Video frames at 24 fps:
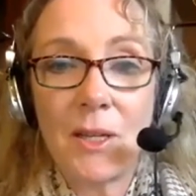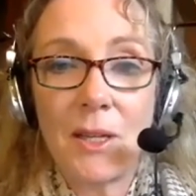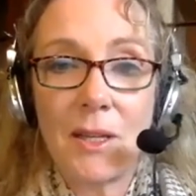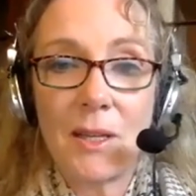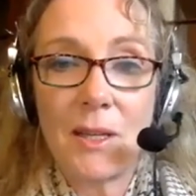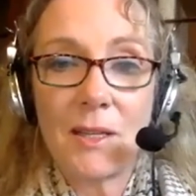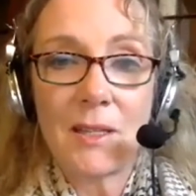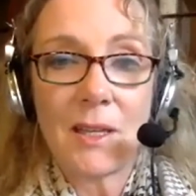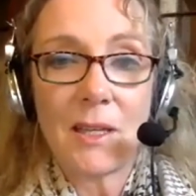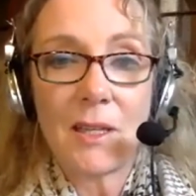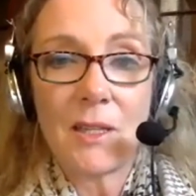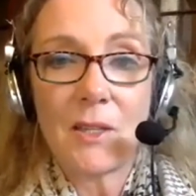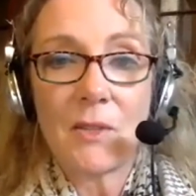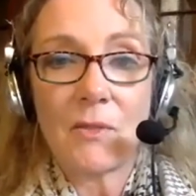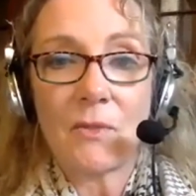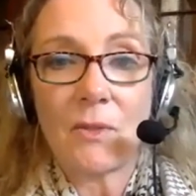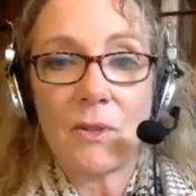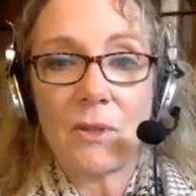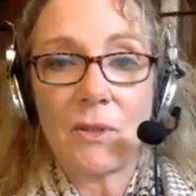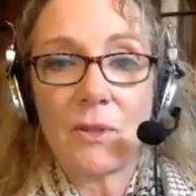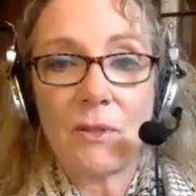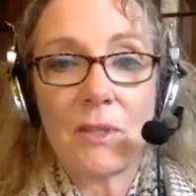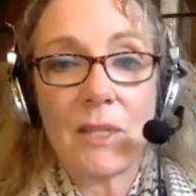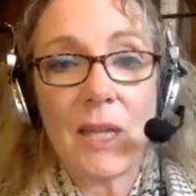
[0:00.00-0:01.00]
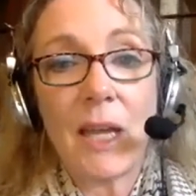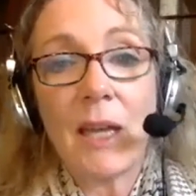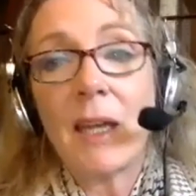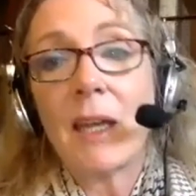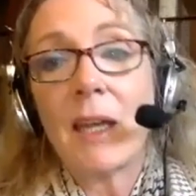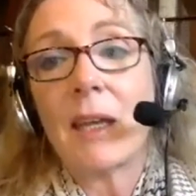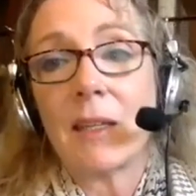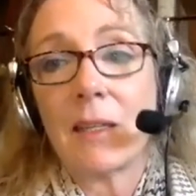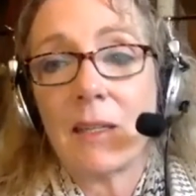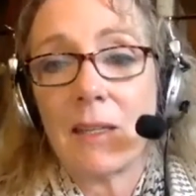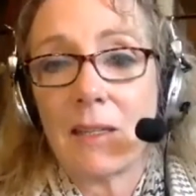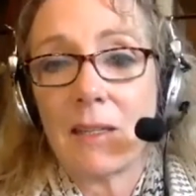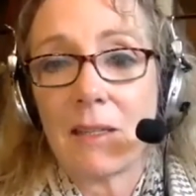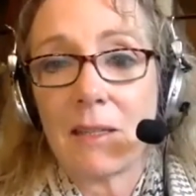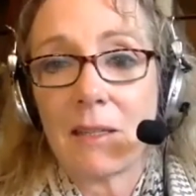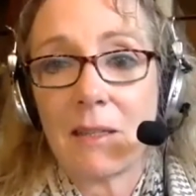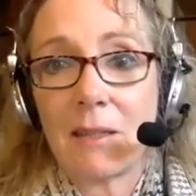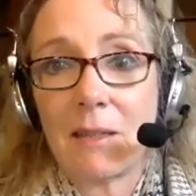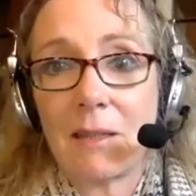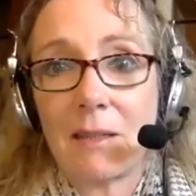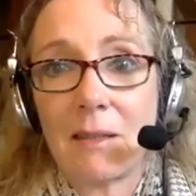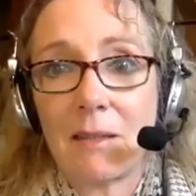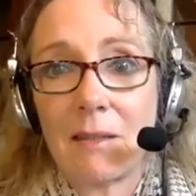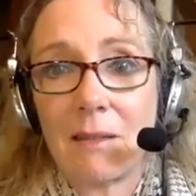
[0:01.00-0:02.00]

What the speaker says: to these things for decades.